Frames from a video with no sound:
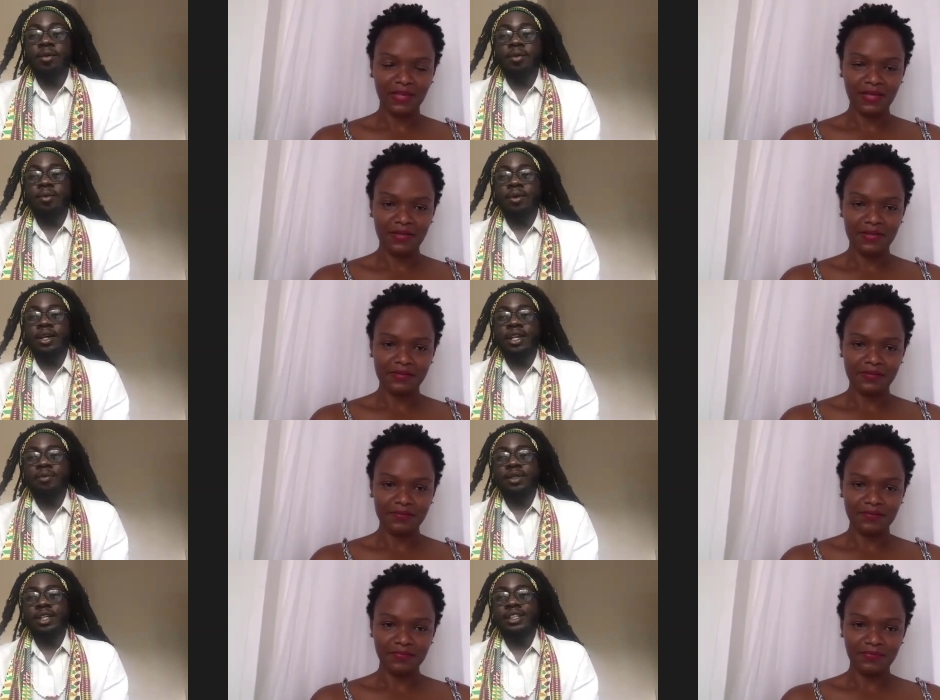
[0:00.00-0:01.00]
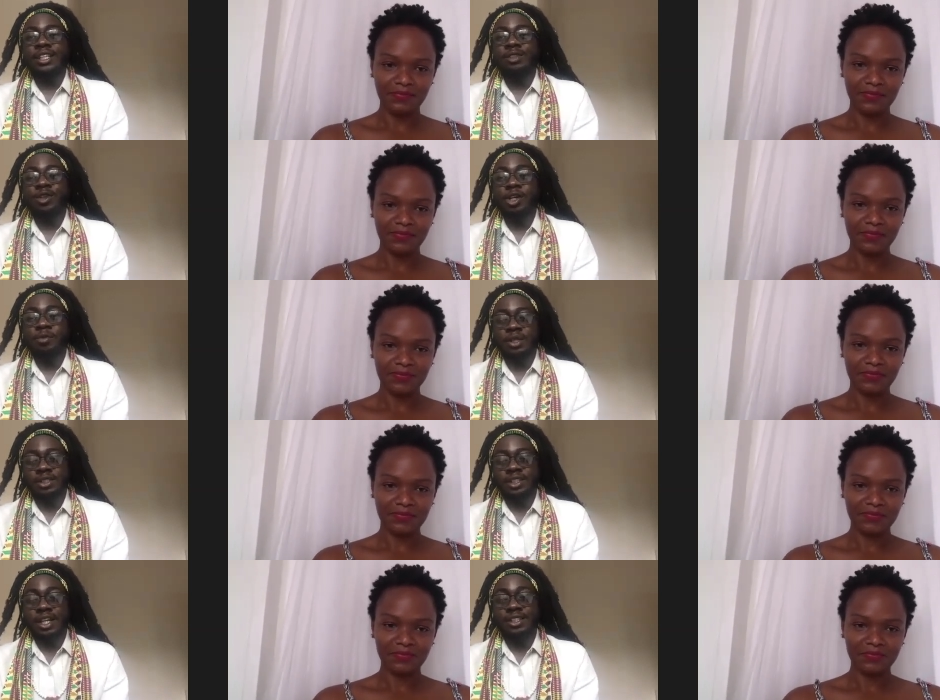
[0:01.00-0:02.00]
Speaker 1: Well, I mean, I think it's very basic
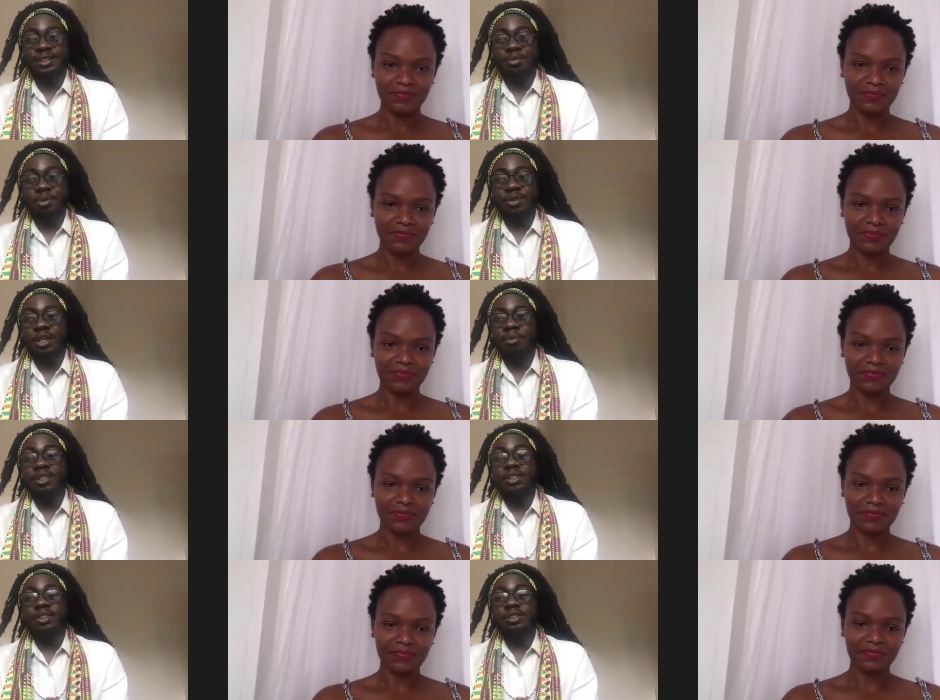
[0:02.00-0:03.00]
and simple. I mean,